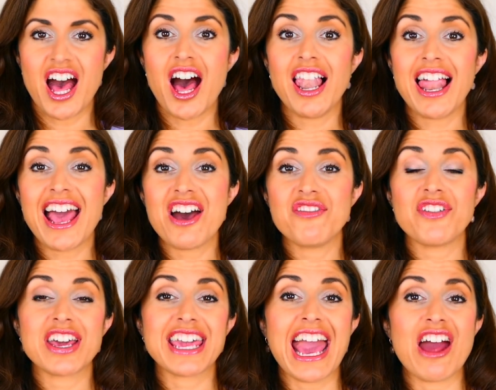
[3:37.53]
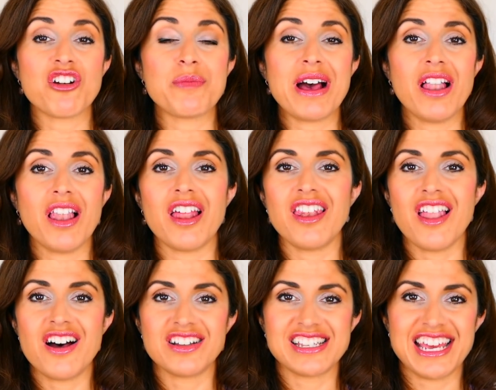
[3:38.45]
I'll have a caramel
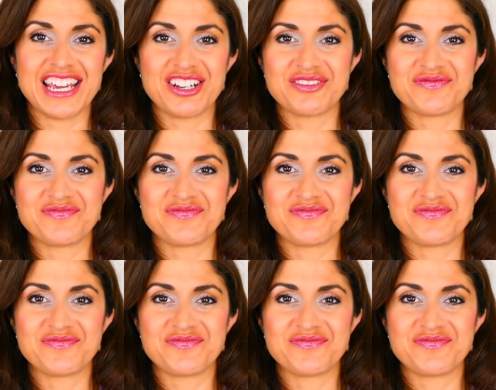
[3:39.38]
latte.